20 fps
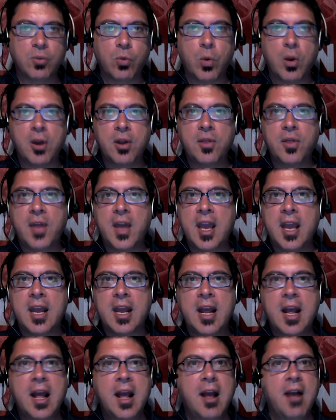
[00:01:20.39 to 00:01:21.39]
What are
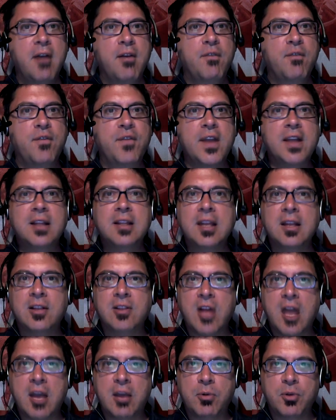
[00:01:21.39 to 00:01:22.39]
they feeling
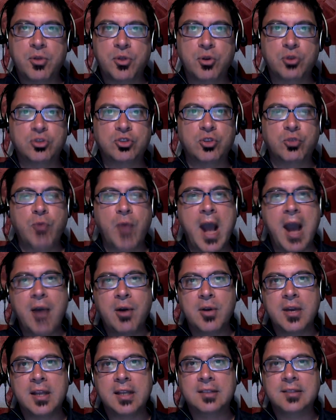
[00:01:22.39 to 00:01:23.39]
like with their
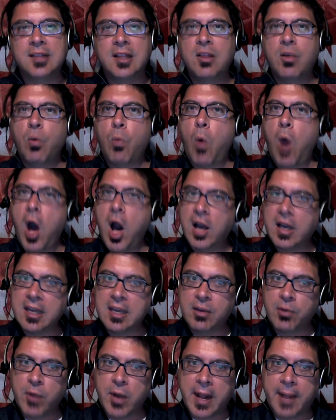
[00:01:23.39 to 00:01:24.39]
surroundings in the
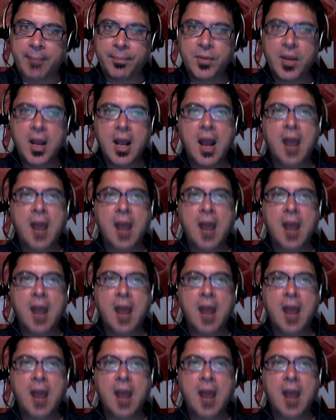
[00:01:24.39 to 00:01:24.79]
walking ring?